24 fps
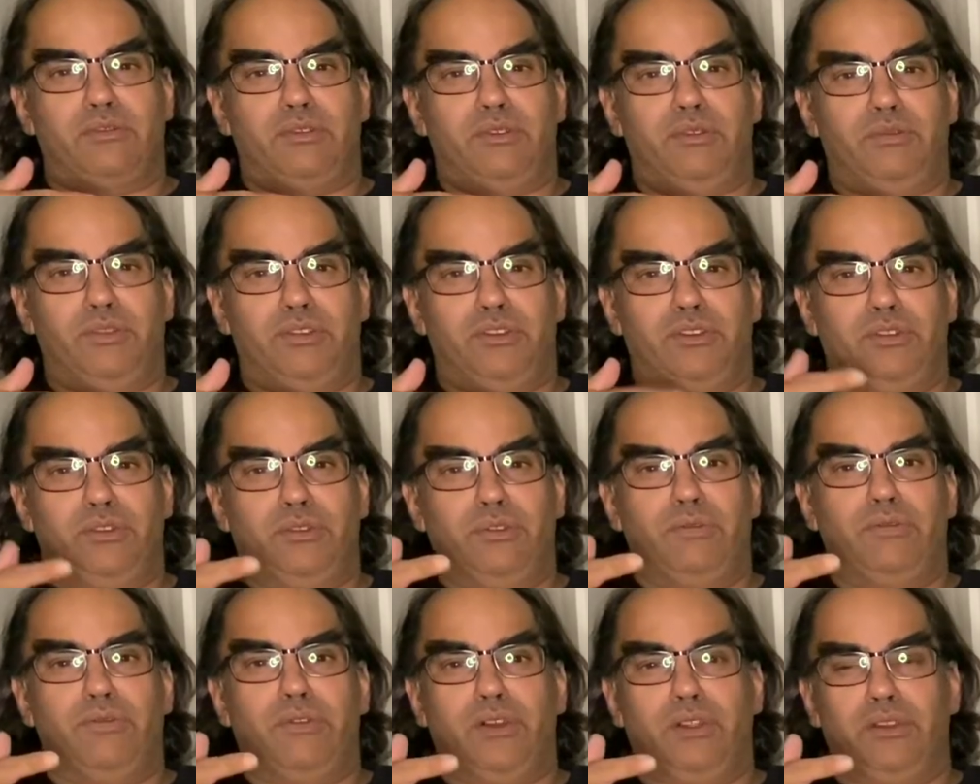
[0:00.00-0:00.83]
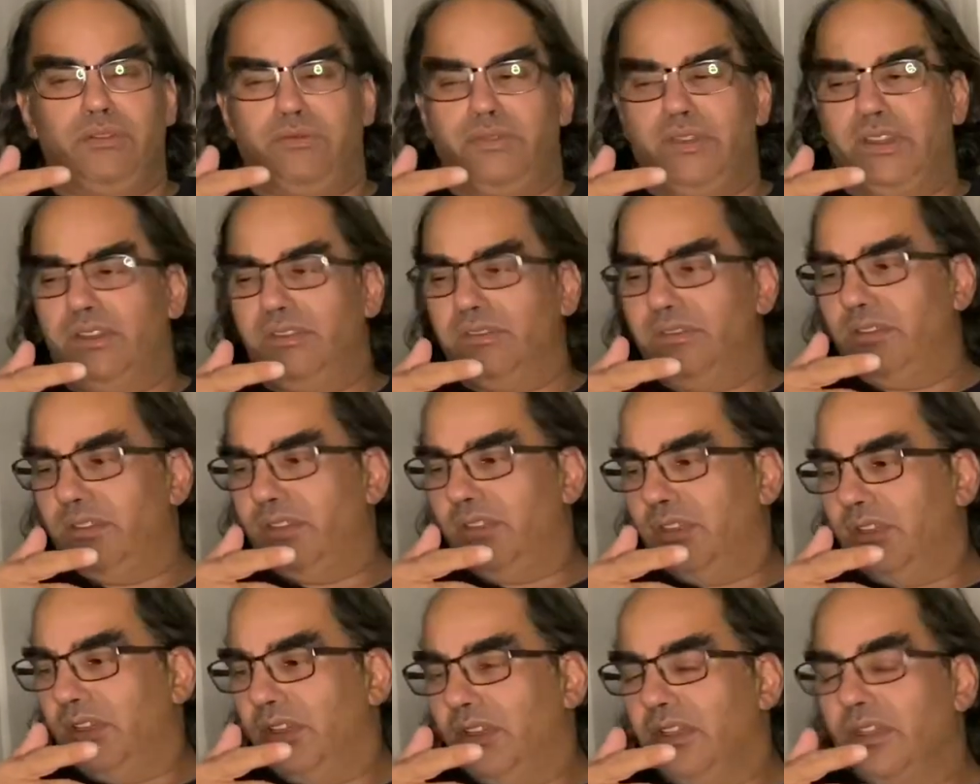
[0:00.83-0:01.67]
with a no fault found.
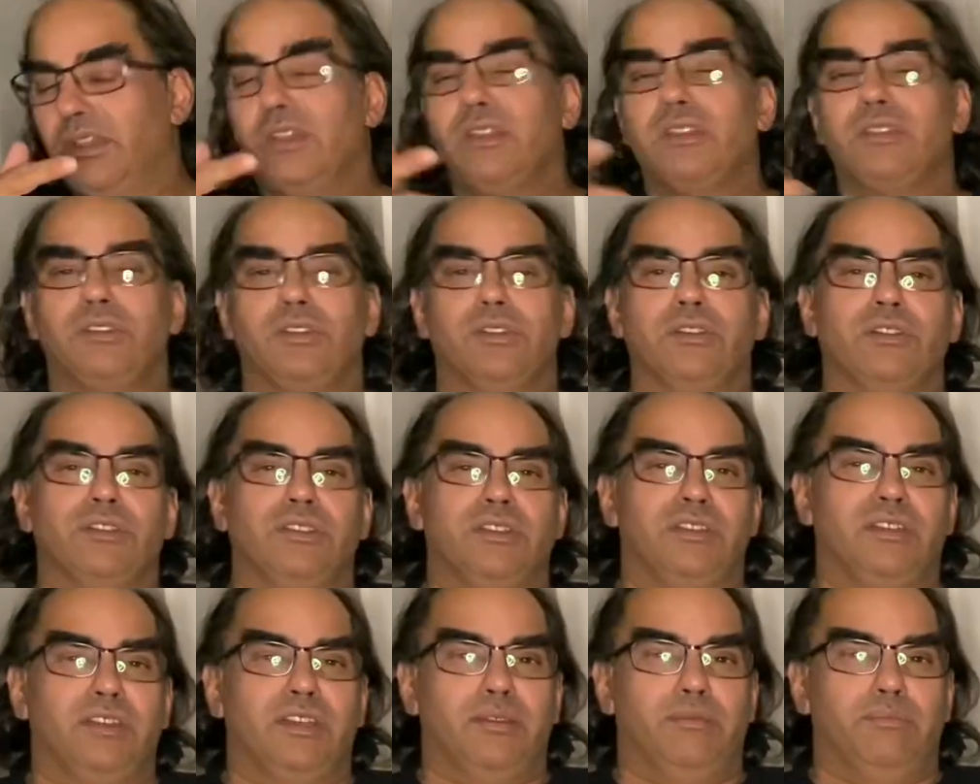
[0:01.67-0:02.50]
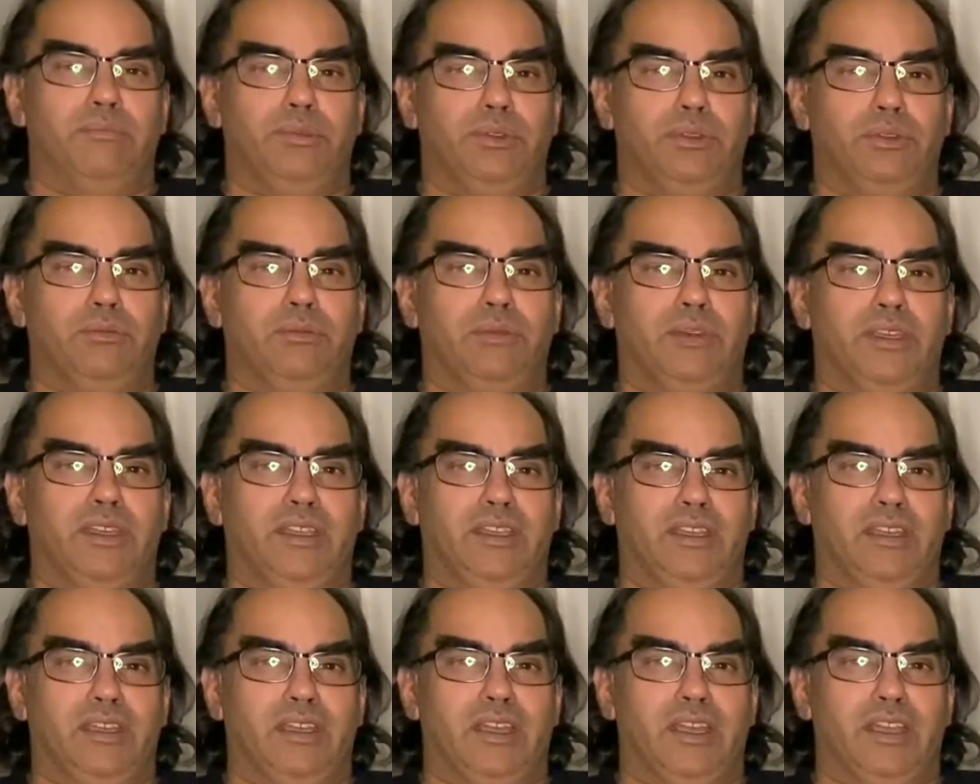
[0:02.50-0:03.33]
Turns out I blew my
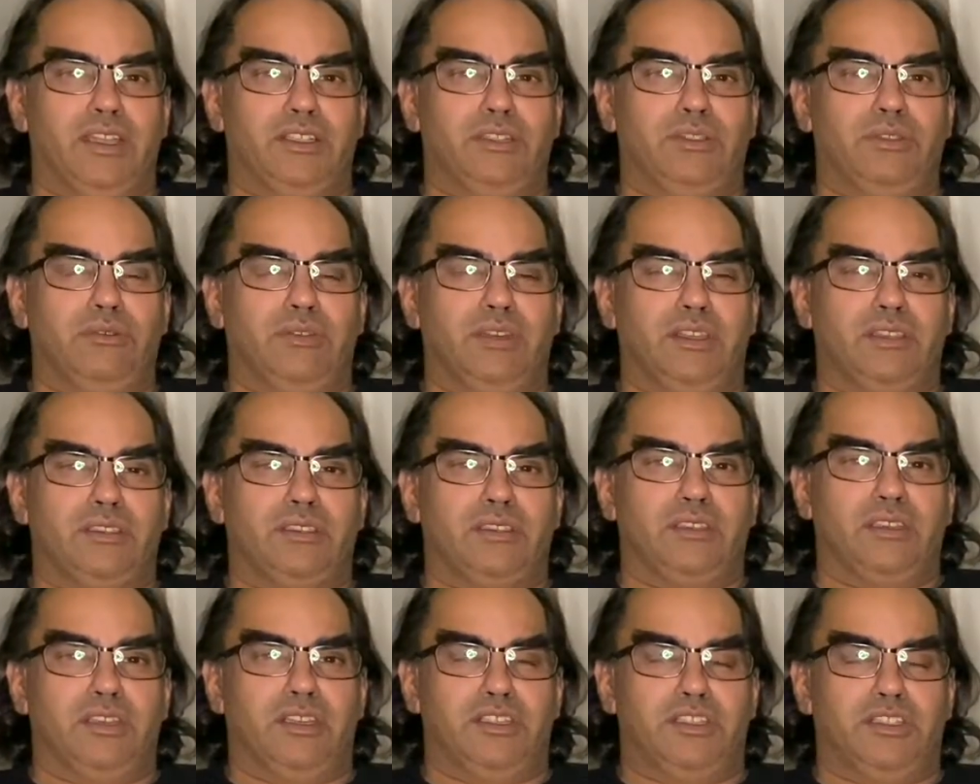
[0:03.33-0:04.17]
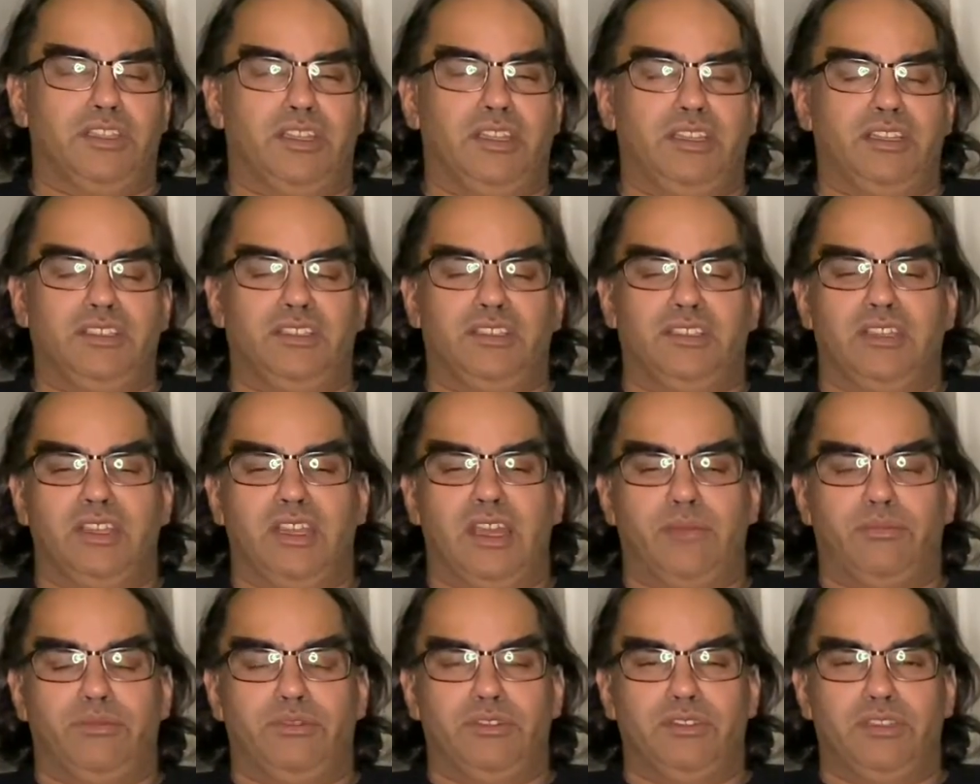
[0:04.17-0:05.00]
I2S Chinese
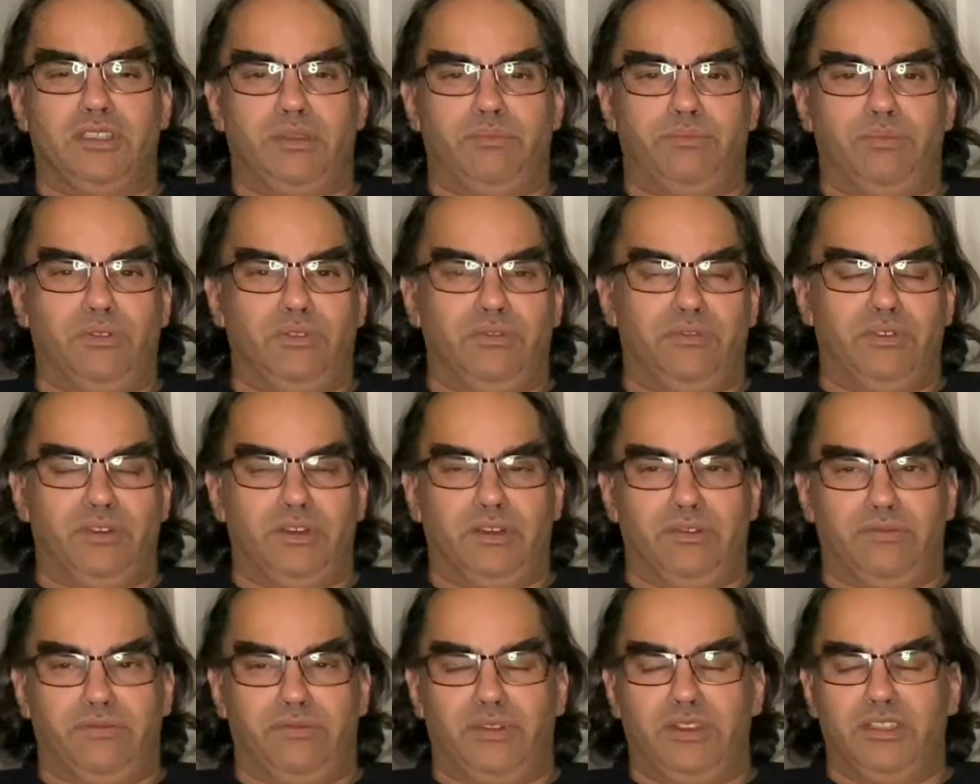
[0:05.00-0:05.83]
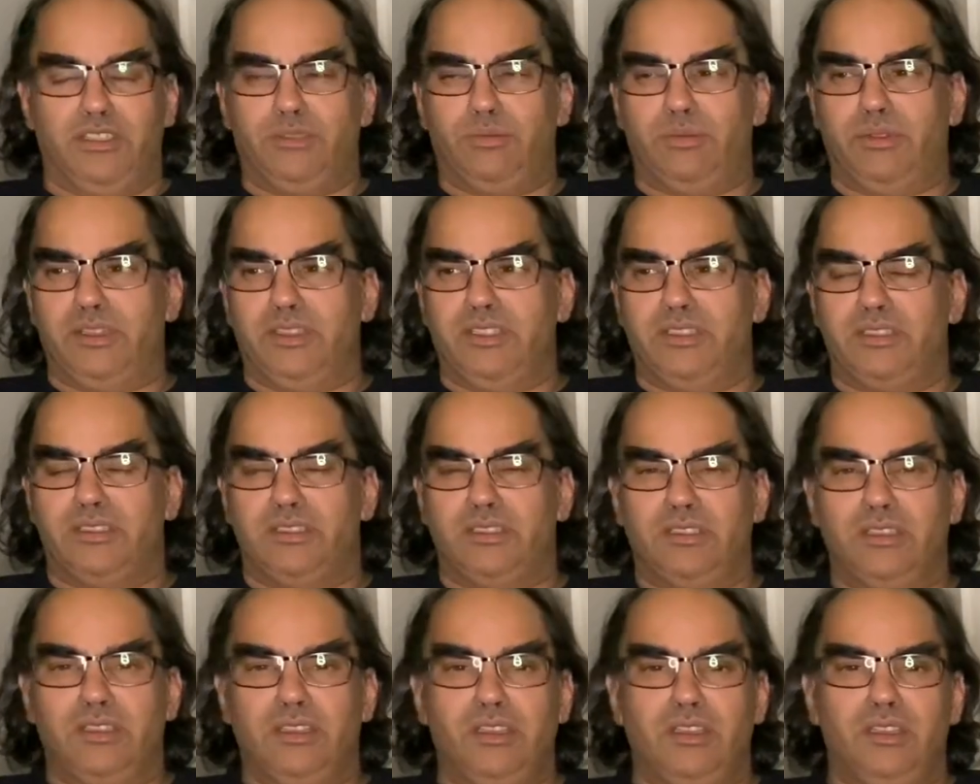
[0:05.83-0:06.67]
adapters up over at a friend's place.
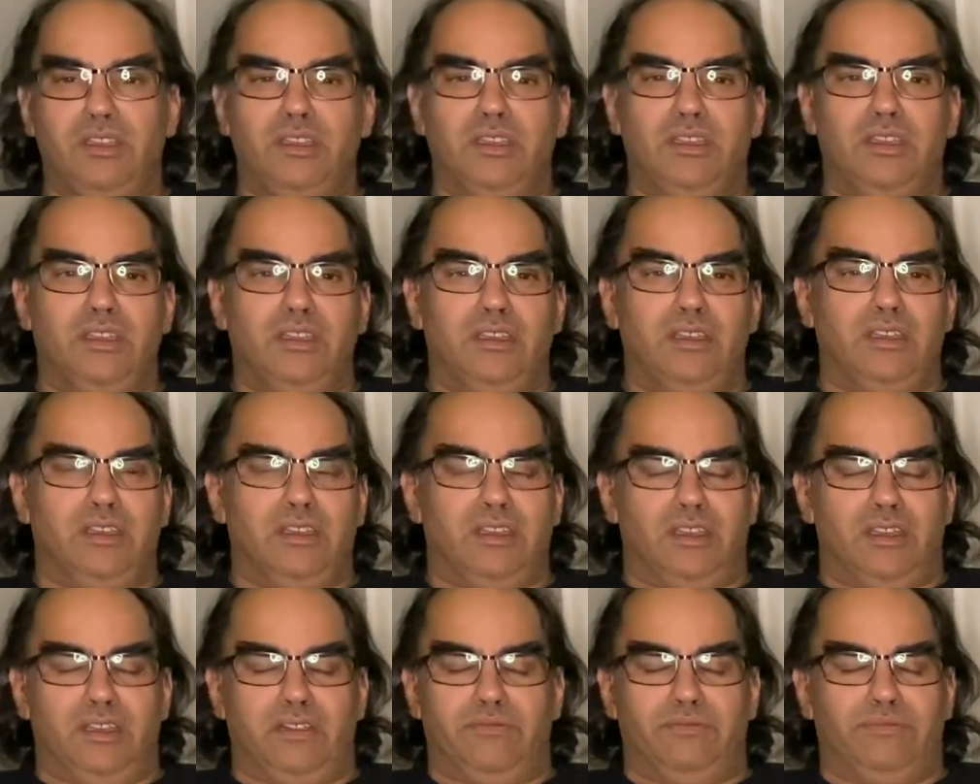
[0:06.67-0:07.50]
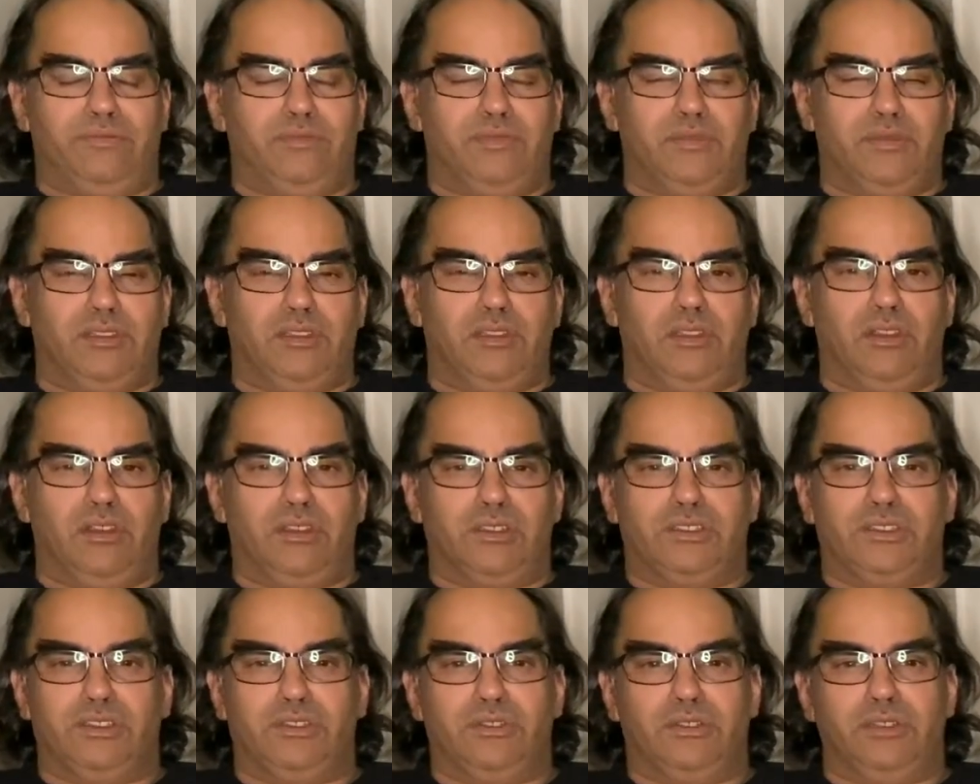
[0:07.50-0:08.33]
Long
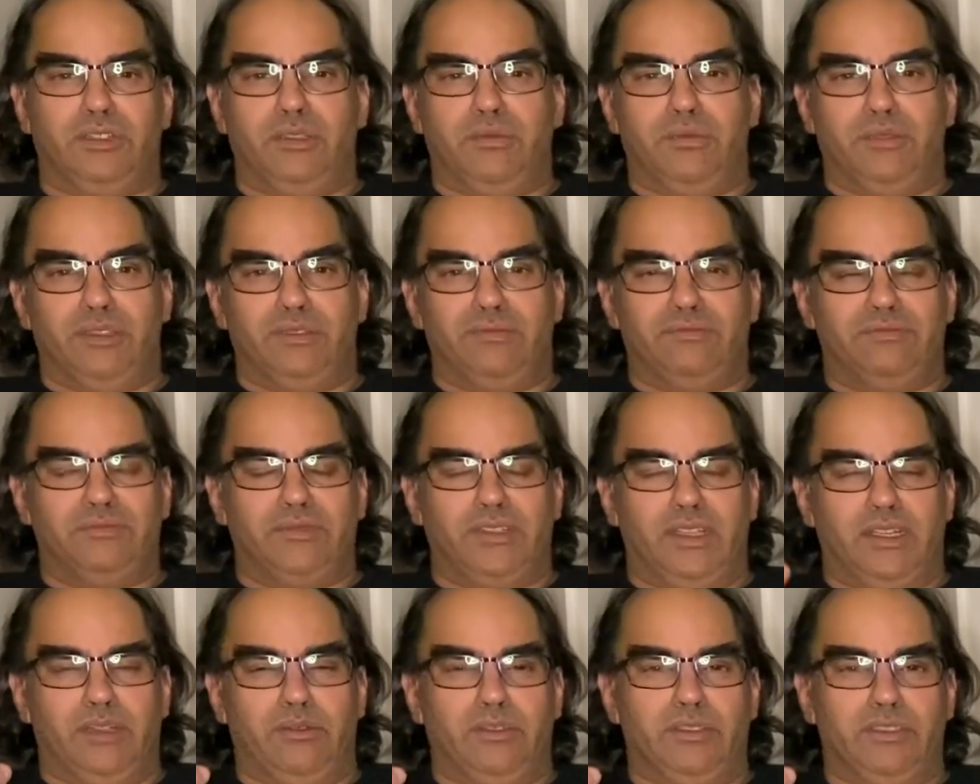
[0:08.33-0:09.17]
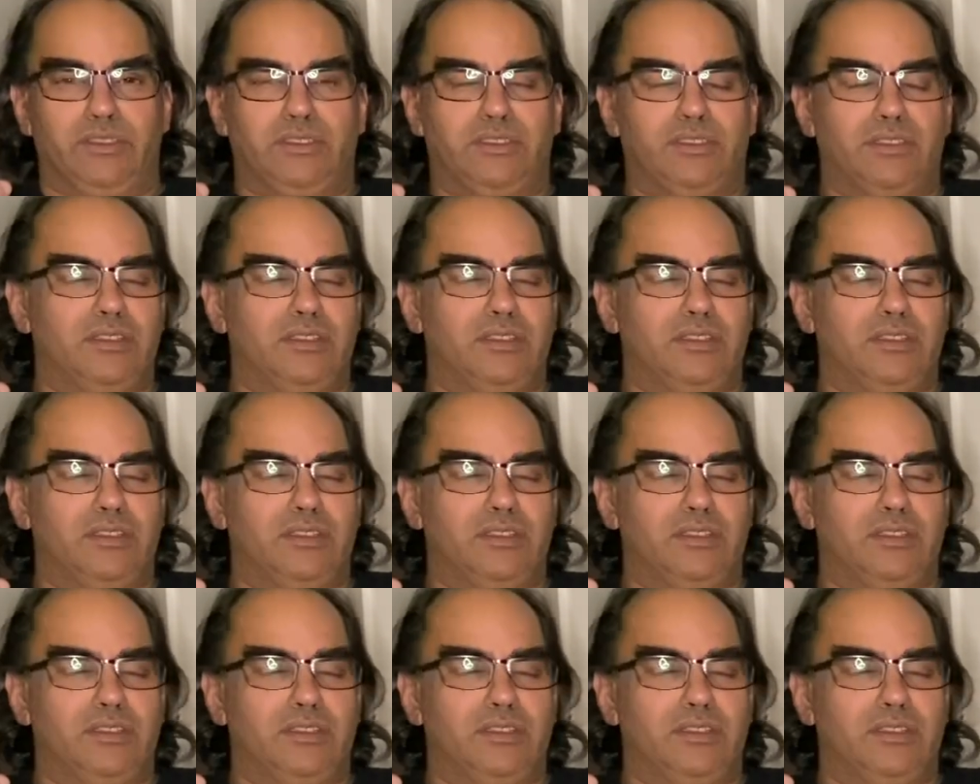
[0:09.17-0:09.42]
story, but anyways.